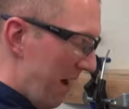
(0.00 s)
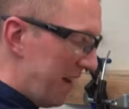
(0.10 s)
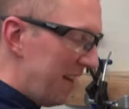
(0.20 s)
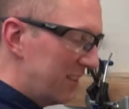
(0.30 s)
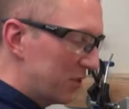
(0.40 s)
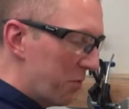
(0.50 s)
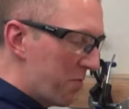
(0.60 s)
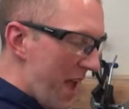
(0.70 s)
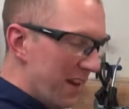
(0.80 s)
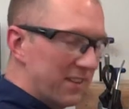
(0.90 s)
my knees are
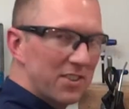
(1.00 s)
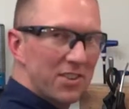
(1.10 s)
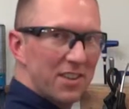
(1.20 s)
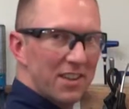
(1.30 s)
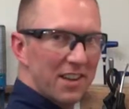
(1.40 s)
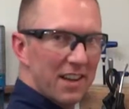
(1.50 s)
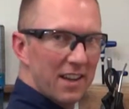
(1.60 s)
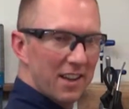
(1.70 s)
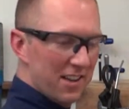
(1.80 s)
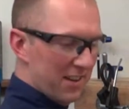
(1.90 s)
bent.
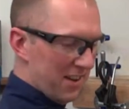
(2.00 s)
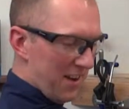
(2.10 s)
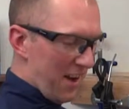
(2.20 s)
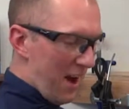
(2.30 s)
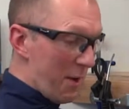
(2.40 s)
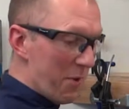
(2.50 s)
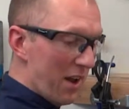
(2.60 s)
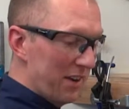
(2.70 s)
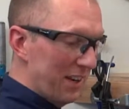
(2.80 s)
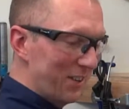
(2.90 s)
I'm
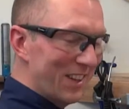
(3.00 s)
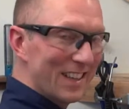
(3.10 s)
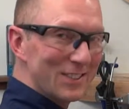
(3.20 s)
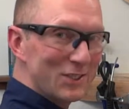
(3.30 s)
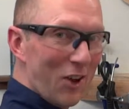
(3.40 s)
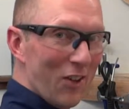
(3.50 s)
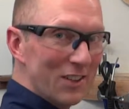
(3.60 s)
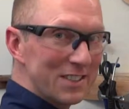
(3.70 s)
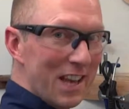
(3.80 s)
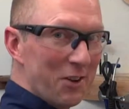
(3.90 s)
not nearly as tall
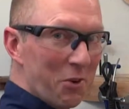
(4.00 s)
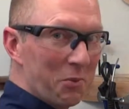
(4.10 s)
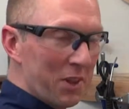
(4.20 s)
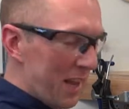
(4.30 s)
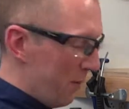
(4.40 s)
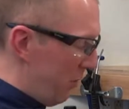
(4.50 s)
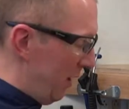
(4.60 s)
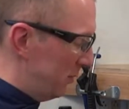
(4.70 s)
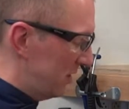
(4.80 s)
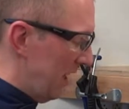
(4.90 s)
as I normally am when
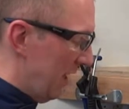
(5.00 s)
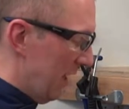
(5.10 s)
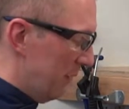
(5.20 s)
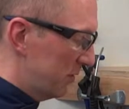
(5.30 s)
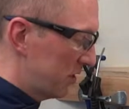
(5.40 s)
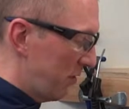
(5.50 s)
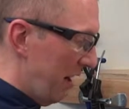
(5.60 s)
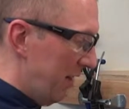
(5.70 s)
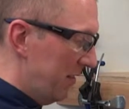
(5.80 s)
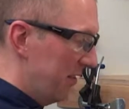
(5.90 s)
I'm standing up
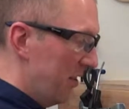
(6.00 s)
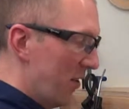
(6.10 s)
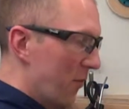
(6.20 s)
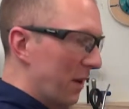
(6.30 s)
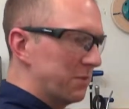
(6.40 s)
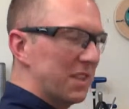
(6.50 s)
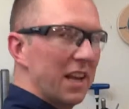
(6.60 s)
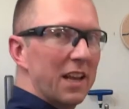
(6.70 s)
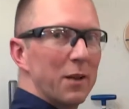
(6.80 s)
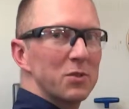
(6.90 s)
straight. When I'm
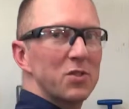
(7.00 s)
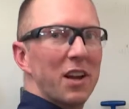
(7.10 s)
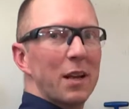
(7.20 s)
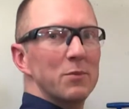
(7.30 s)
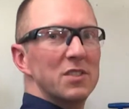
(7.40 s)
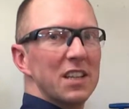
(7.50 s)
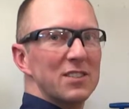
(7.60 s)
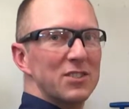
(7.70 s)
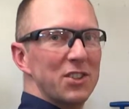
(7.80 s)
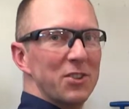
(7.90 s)
standing up straight, I'm
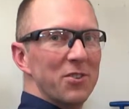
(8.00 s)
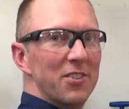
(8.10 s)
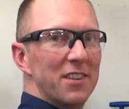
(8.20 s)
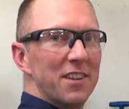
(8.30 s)
6'2".